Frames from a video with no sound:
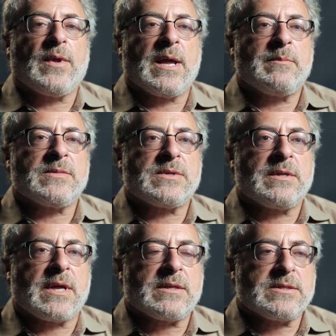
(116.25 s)
flames,
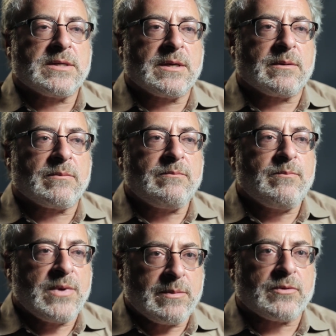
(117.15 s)
and then seeing
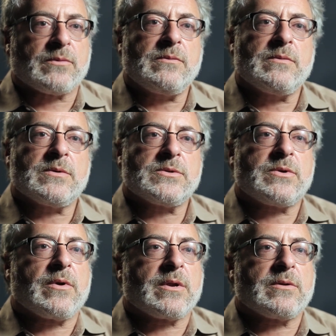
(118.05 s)
people
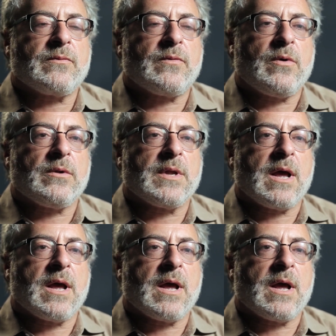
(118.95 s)
starting to fall